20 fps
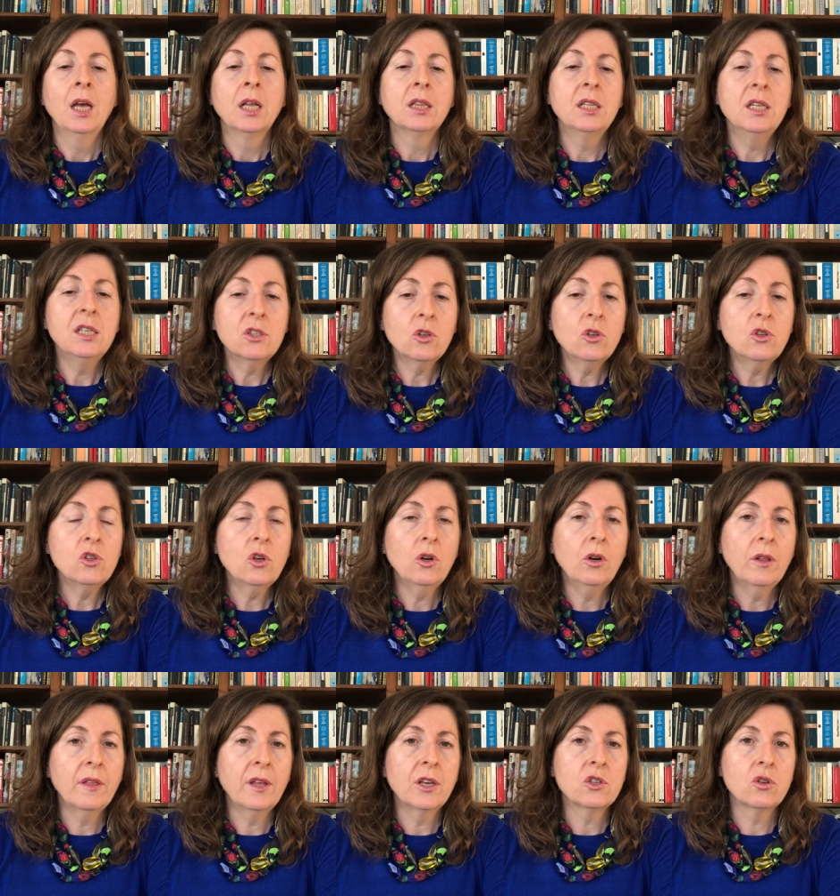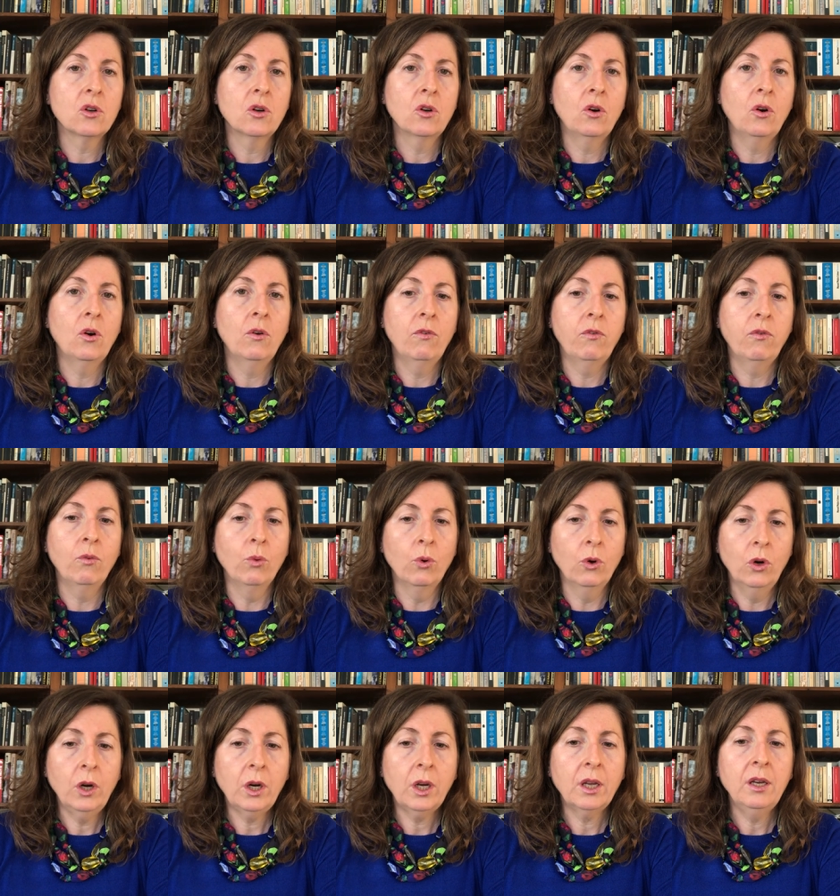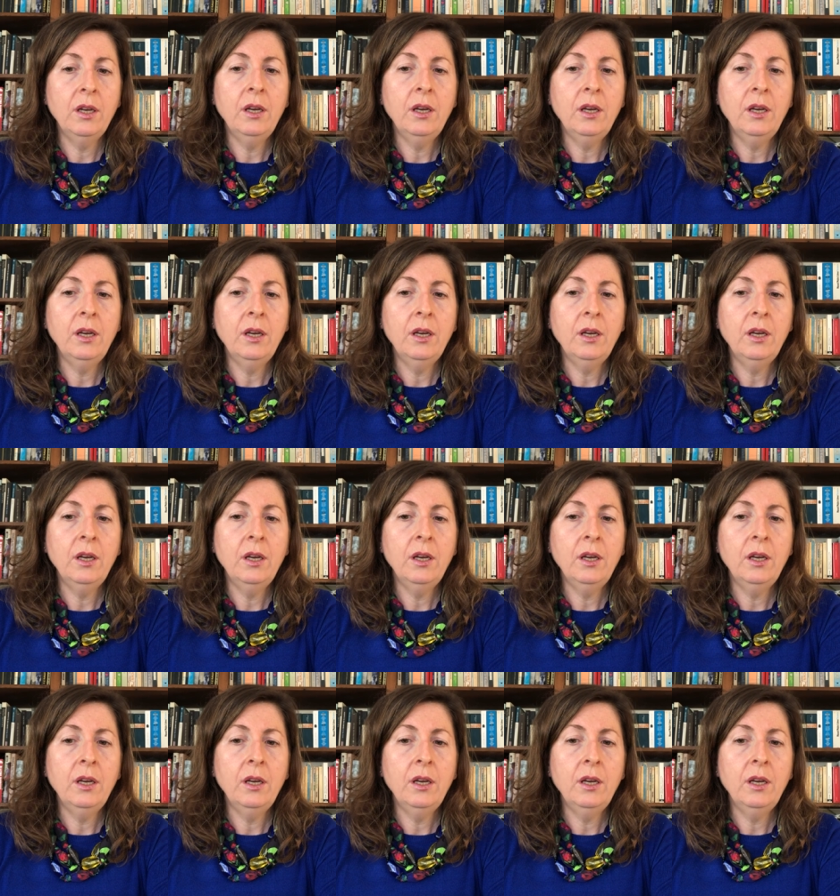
This consolidation of work